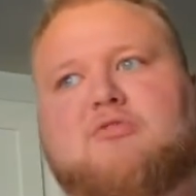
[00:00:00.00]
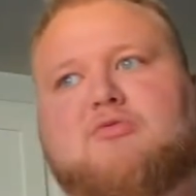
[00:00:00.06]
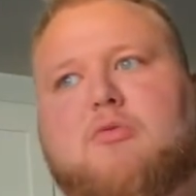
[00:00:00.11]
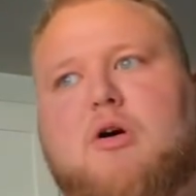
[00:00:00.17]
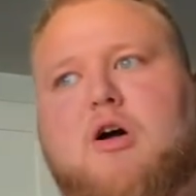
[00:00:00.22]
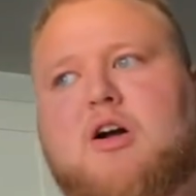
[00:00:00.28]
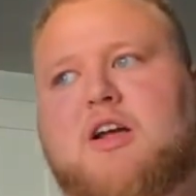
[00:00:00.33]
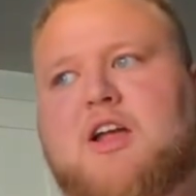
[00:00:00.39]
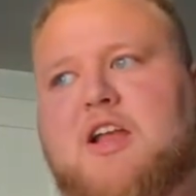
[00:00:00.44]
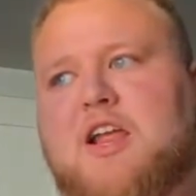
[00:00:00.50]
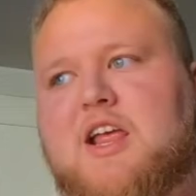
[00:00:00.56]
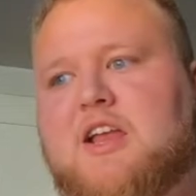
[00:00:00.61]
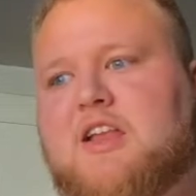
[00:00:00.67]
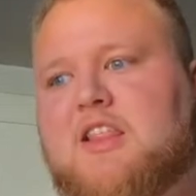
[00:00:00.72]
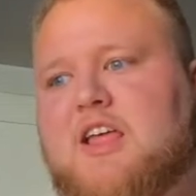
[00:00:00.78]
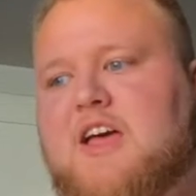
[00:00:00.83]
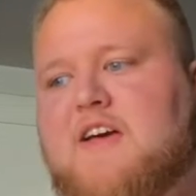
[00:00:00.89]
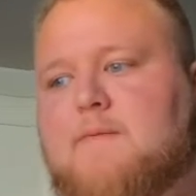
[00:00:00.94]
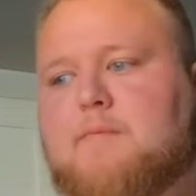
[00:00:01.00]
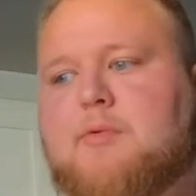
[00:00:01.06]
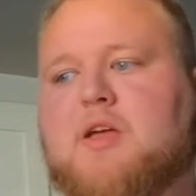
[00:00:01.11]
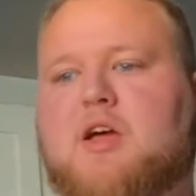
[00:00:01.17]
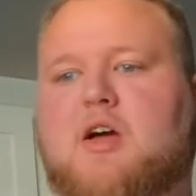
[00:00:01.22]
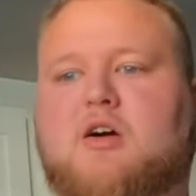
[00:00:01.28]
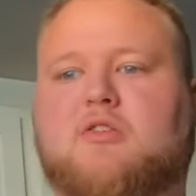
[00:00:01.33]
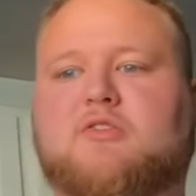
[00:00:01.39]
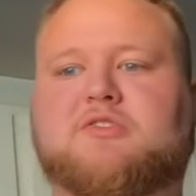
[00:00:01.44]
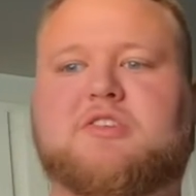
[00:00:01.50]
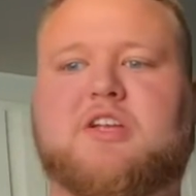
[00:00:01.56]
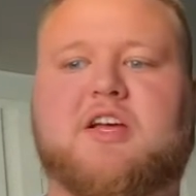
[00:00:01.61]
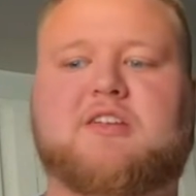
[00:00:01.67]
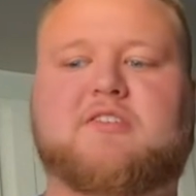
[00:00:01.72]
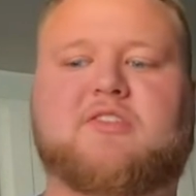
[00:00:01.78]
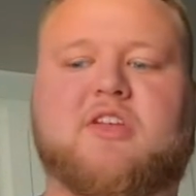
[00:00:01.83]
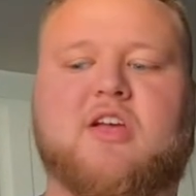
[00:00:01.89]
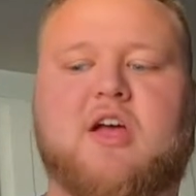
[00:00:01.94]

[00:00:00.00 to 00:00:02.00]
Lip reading: walking into the FBO, says,